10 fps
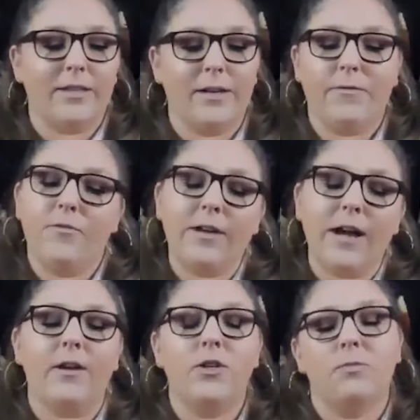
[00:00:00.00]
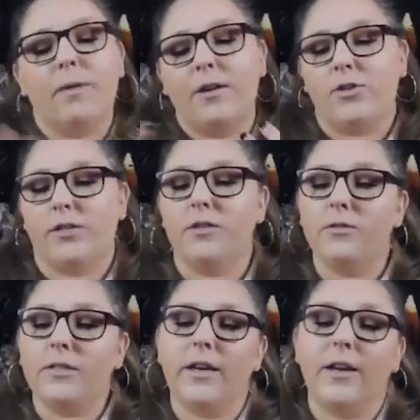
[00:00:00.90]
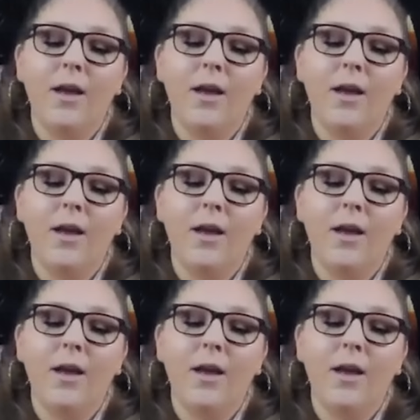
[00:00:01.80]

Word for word: And if you've got a coupon, just use it.